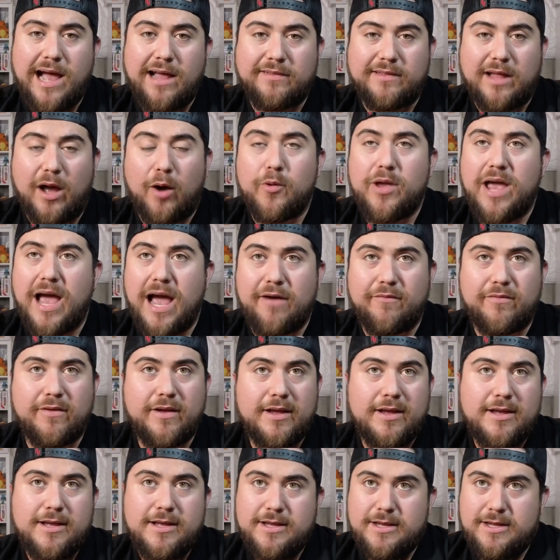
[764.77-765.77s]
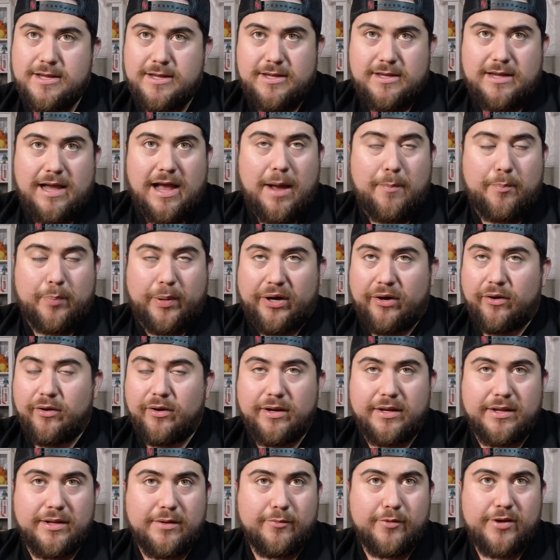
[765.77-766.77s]
Now we have,
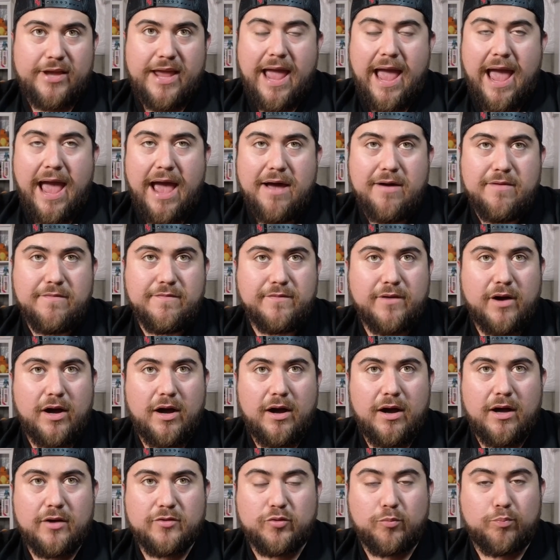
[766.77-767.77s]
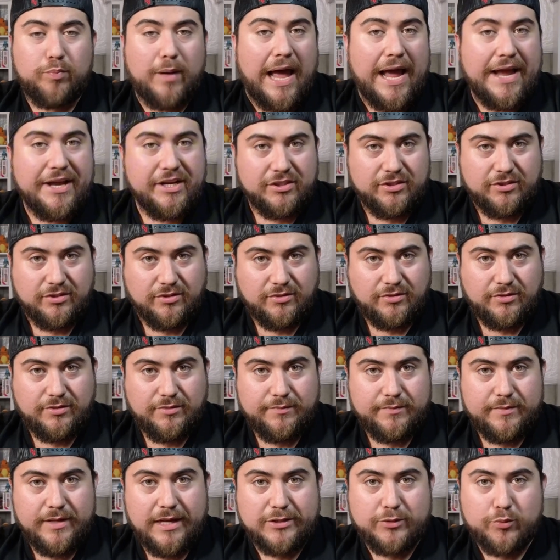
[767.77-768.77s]
apparently we have supply issues
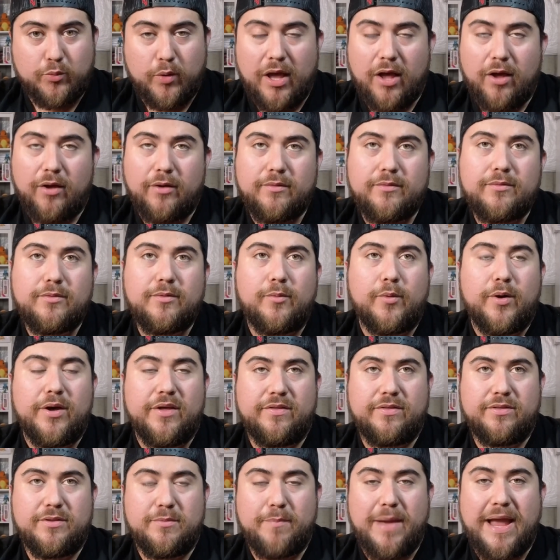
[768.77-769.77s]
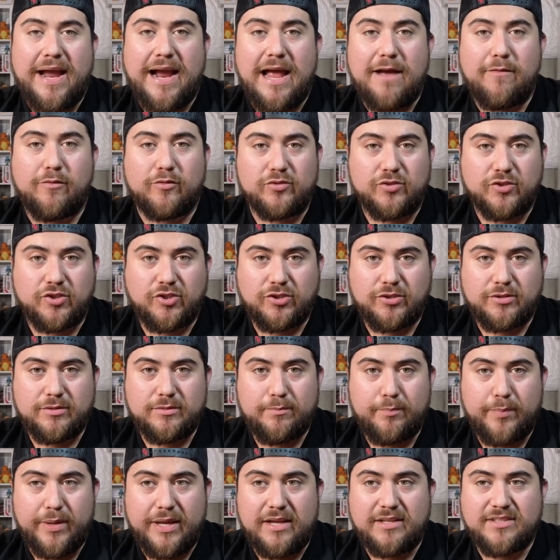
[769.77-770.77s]
as well, with the Mega Evolution
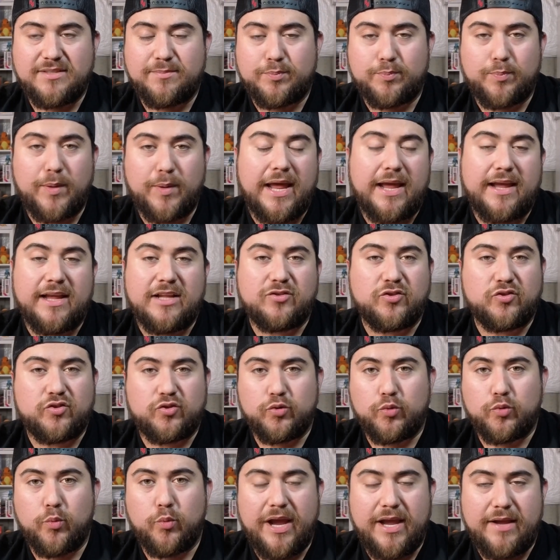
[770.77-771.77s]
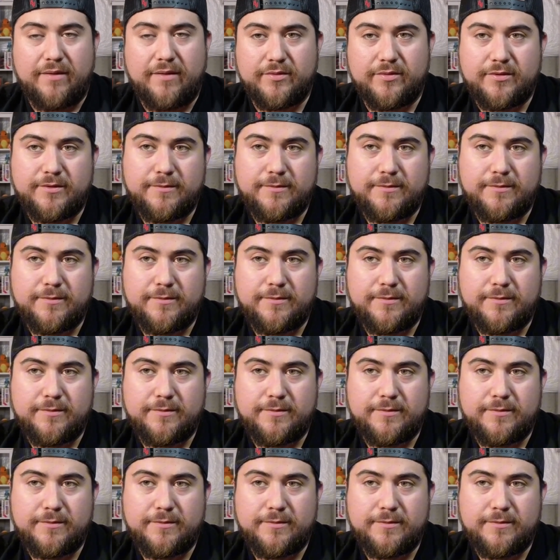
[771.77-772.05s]
being split into 2 waves.